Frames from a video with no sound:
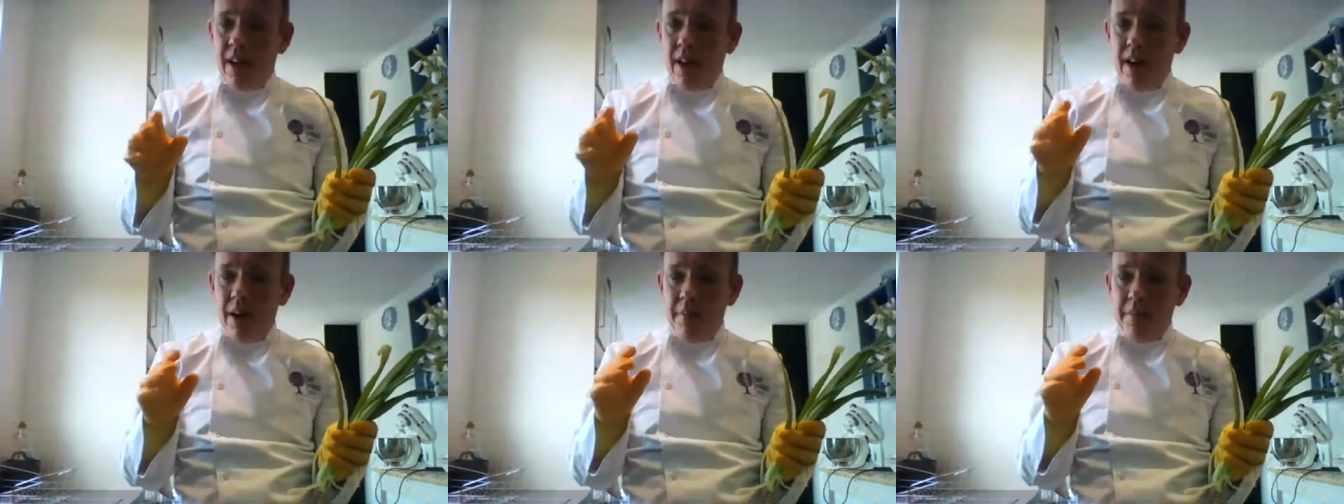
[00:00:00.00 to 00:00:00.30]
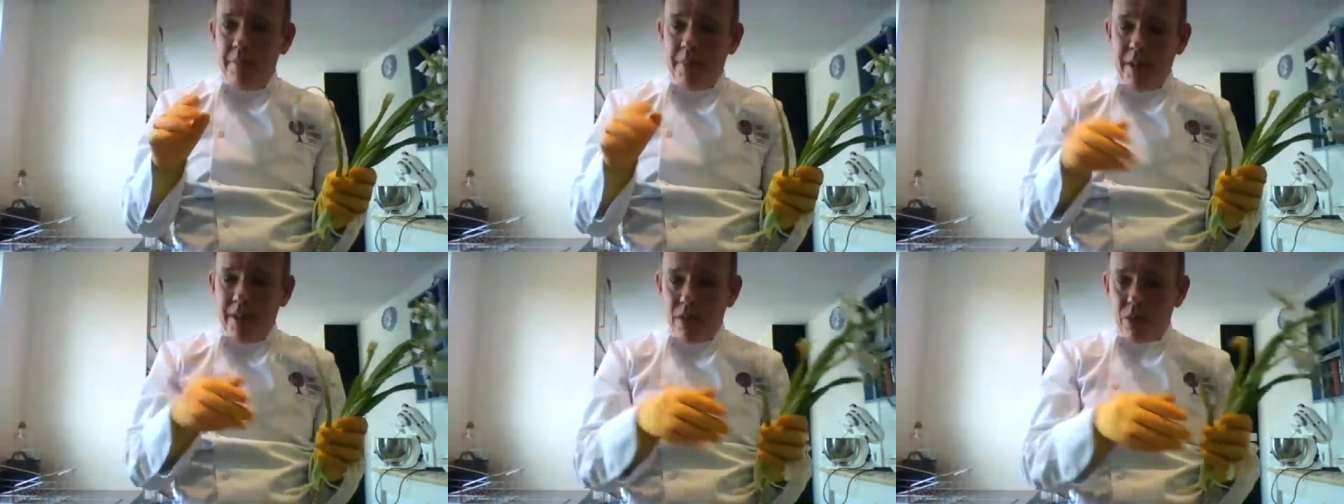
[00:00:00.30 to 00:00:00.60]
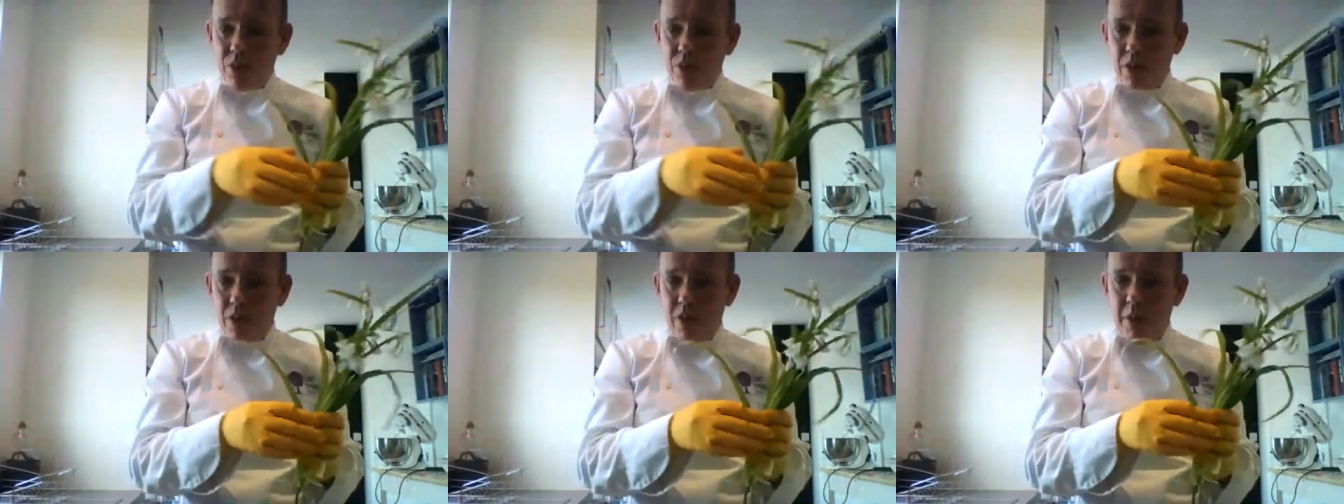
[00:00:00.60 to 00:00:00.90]
But it's
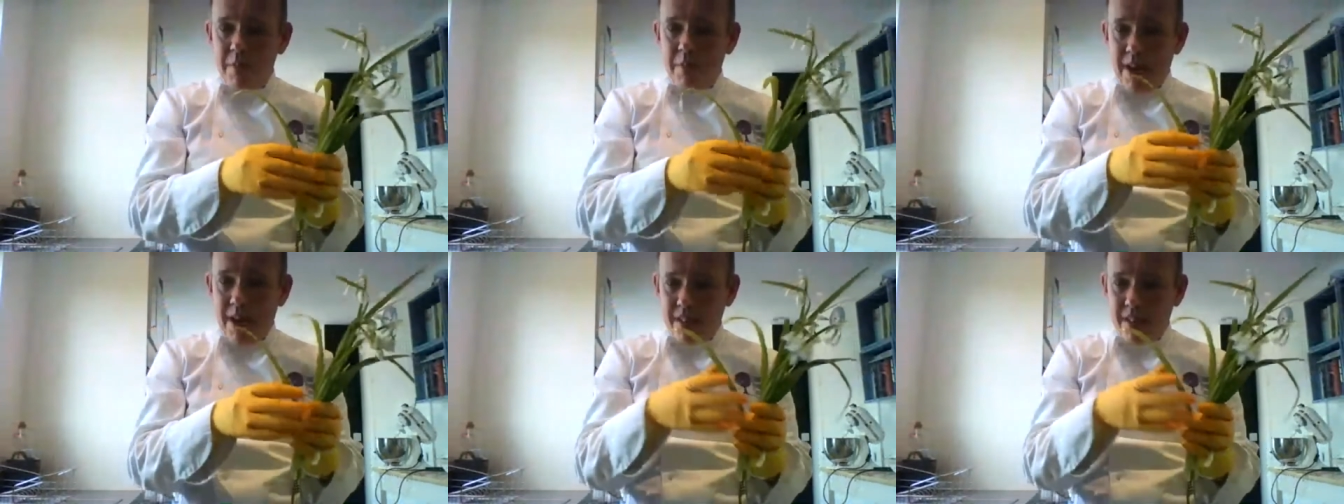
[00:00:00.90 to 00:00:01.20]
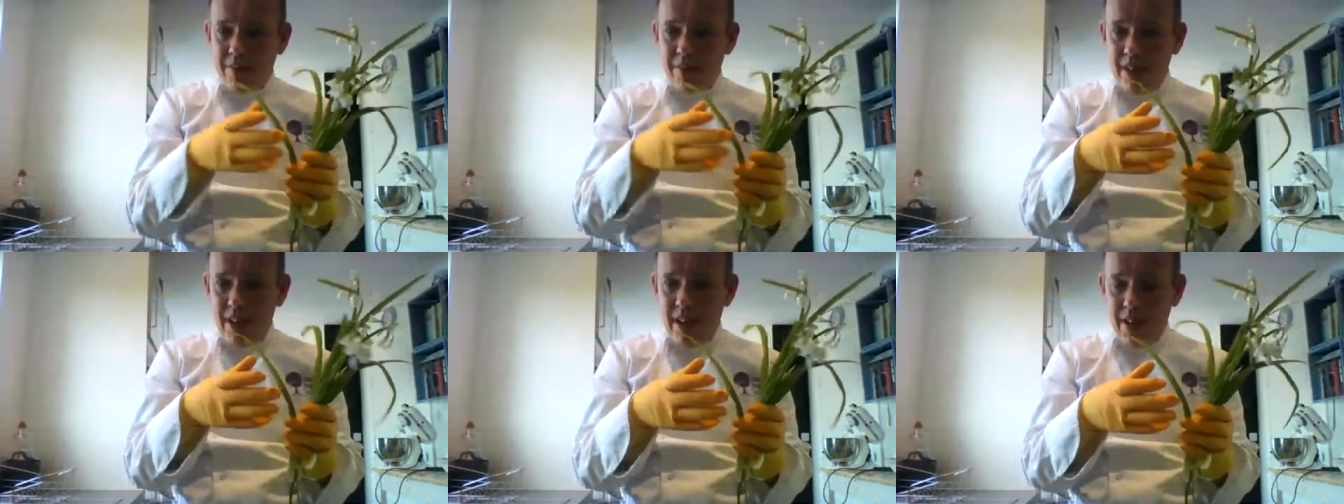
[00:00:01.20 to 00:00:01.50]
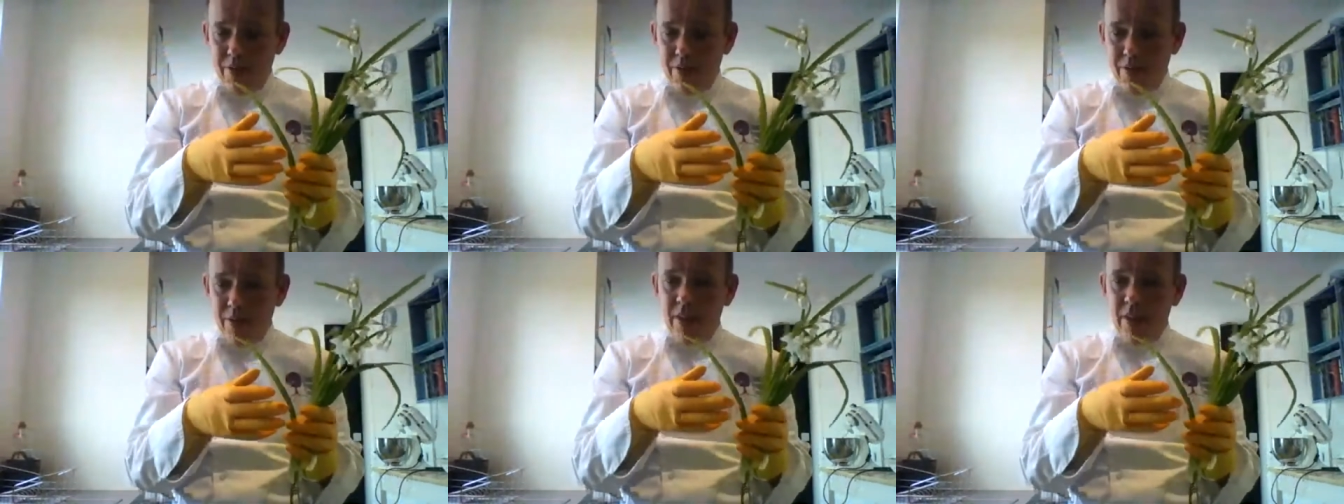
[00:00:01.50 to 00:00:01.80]
also got a massive
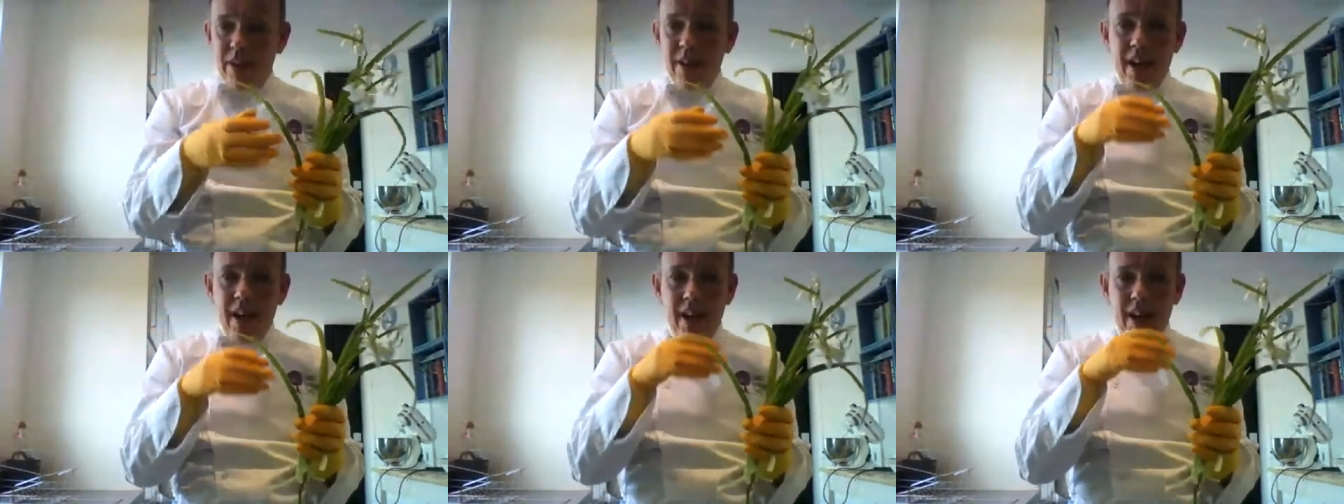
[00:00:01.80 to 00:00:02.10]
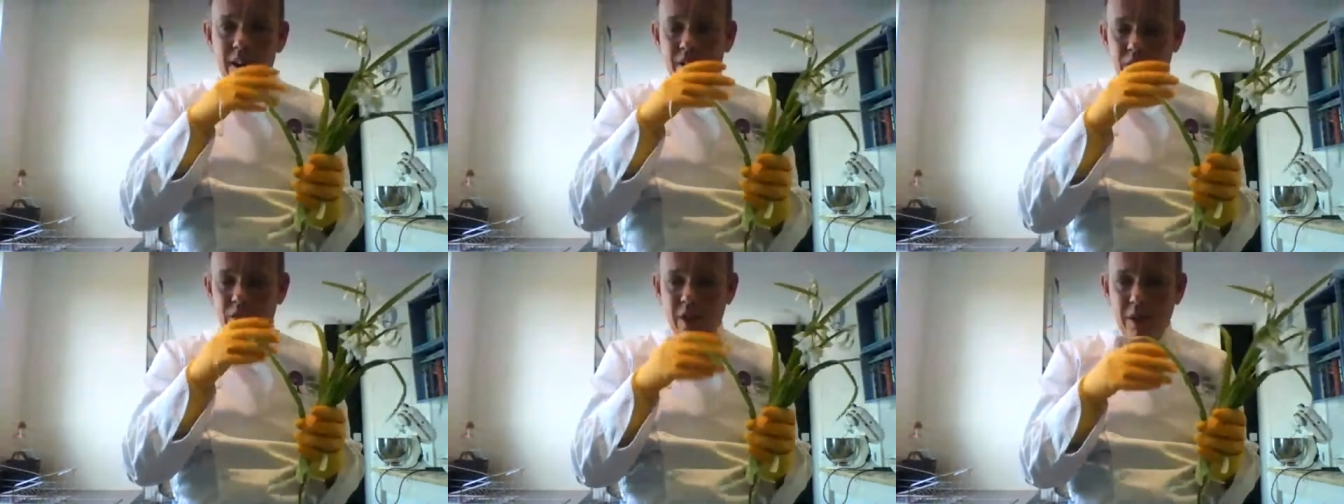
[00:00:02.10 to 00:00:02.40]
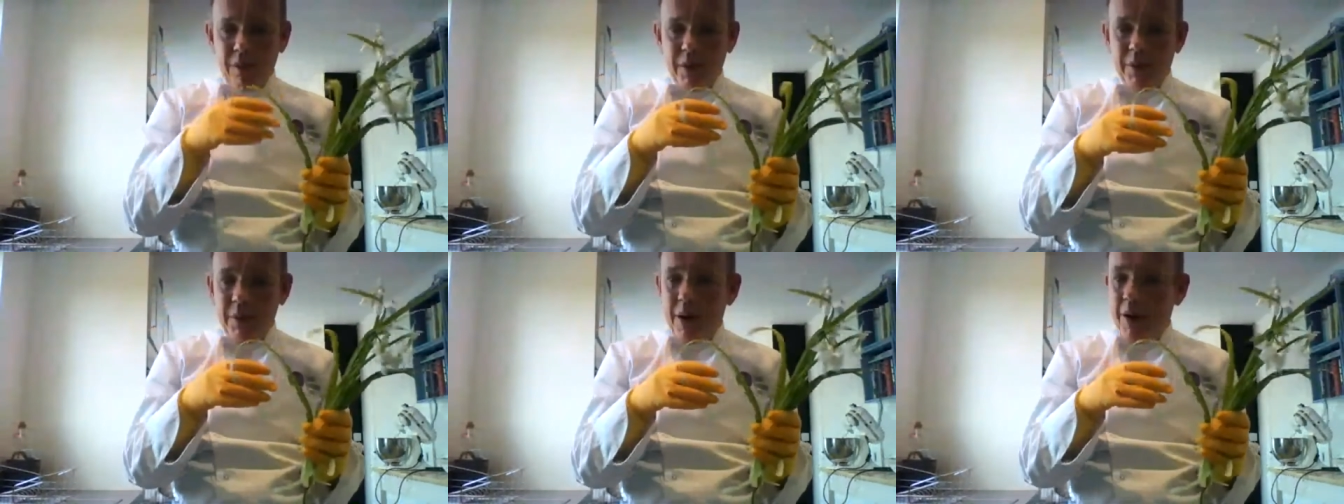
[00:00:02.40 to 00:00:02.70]
leaf, and it looks like
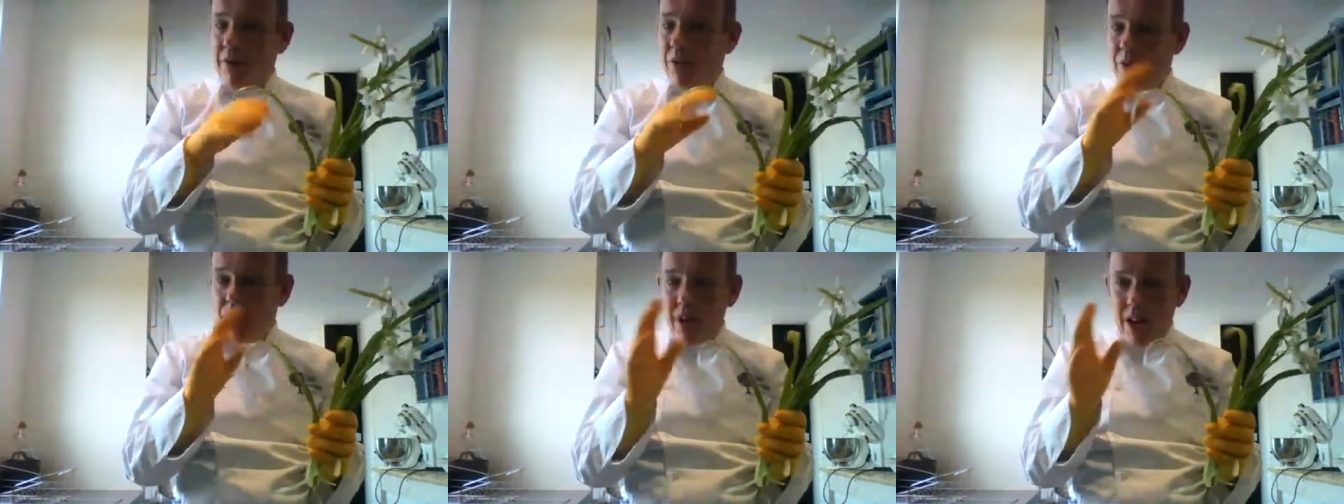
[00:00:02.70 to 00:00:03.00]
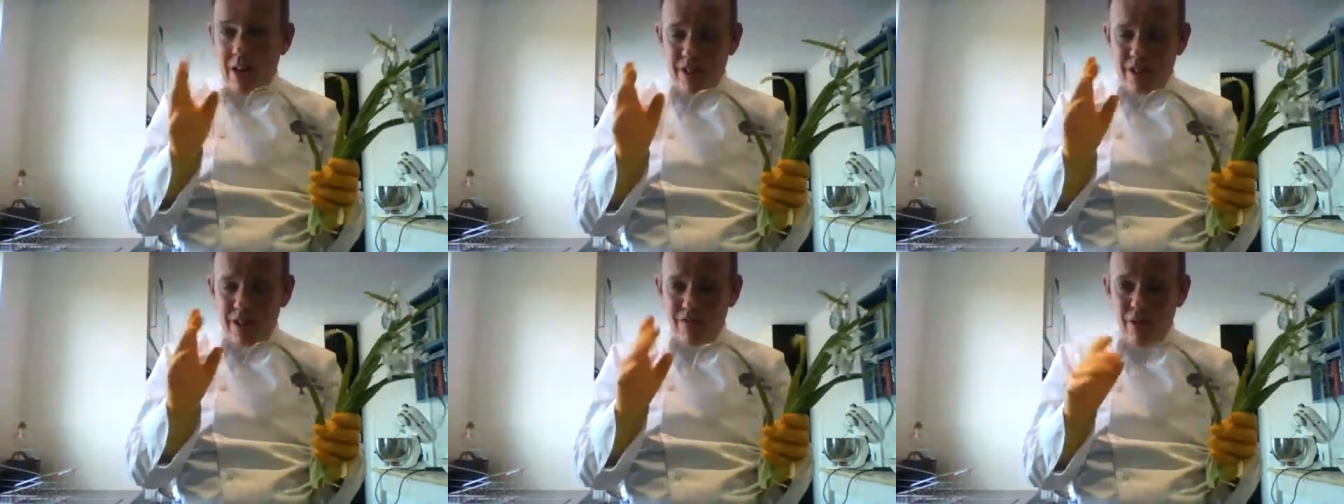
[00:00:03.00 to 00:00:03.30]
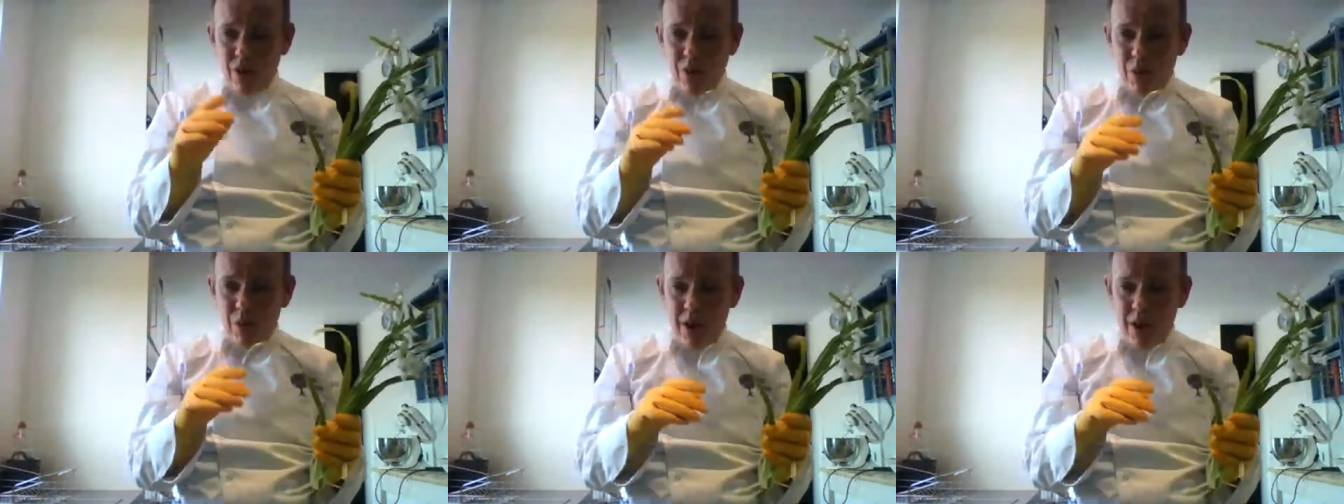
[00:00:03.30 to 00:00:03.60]
a bluebell. That's the
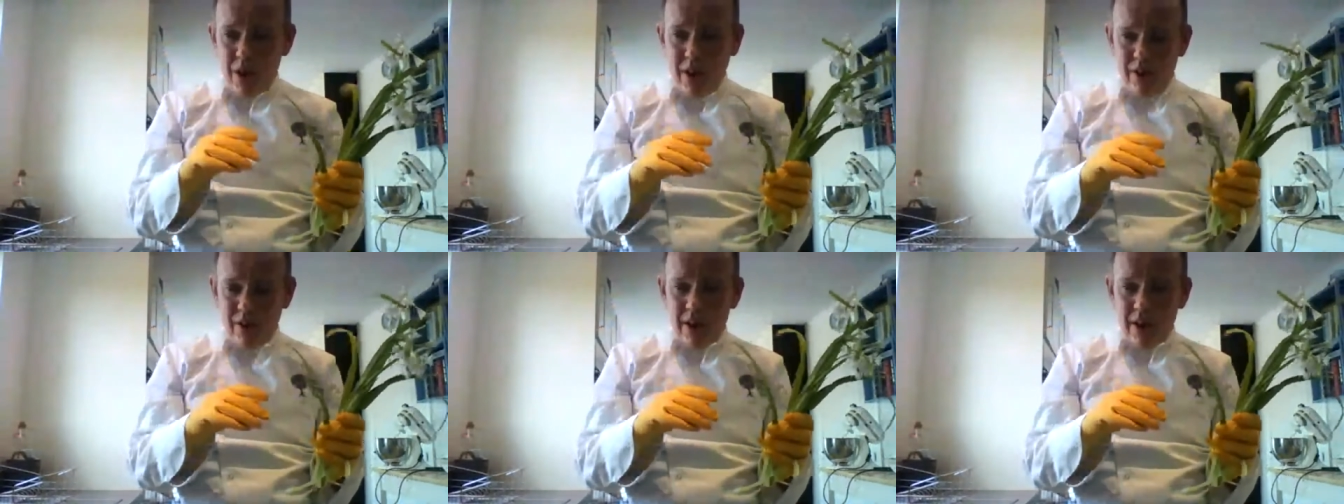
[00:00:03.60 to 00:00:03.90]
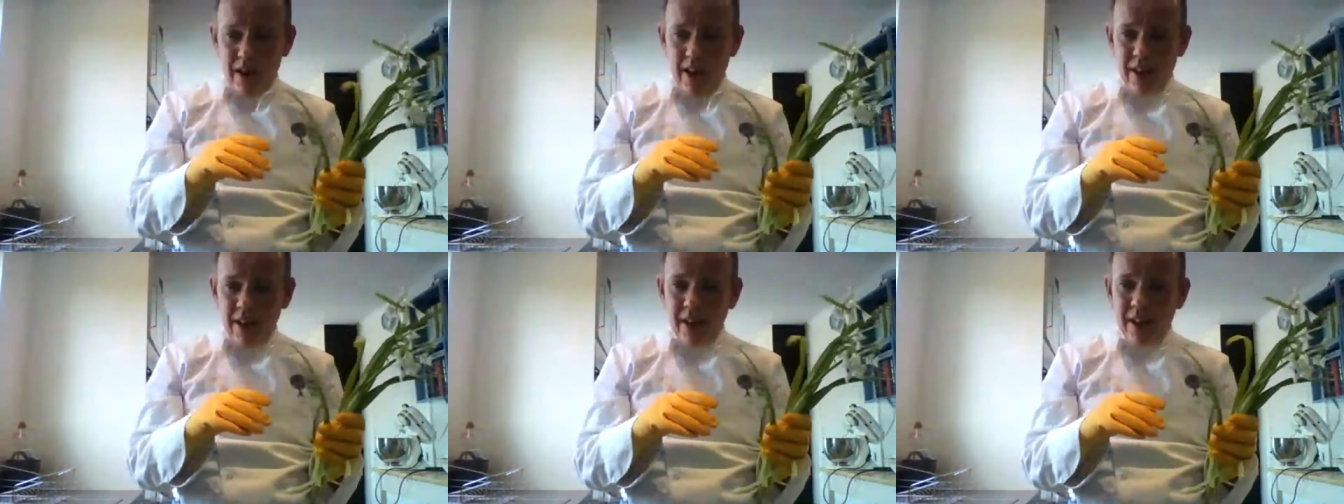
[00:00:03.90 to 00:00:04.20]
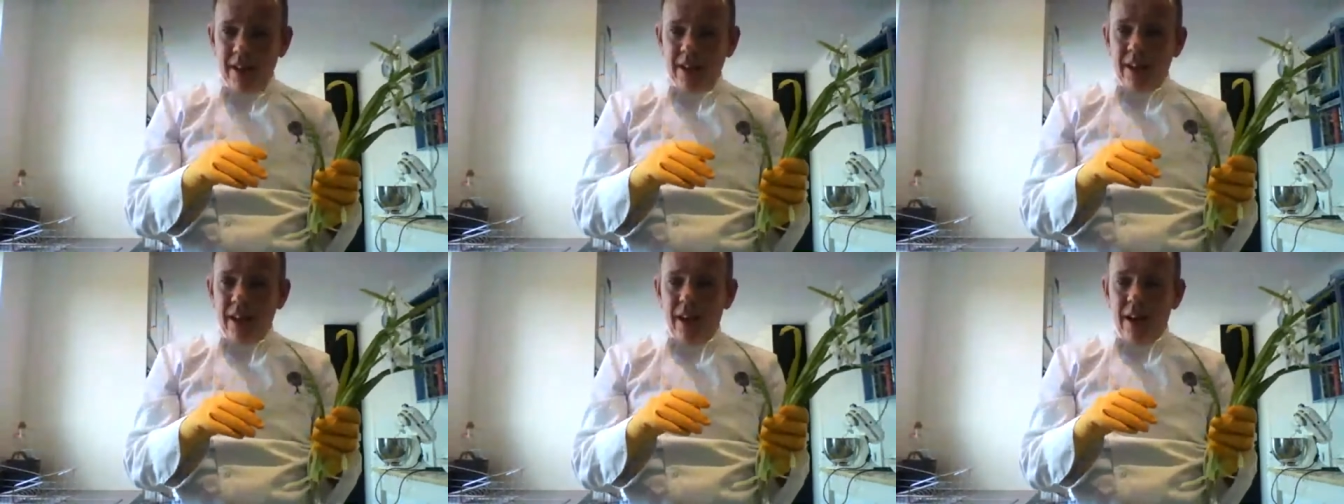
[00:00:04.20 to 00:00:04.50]
wrong one, okay?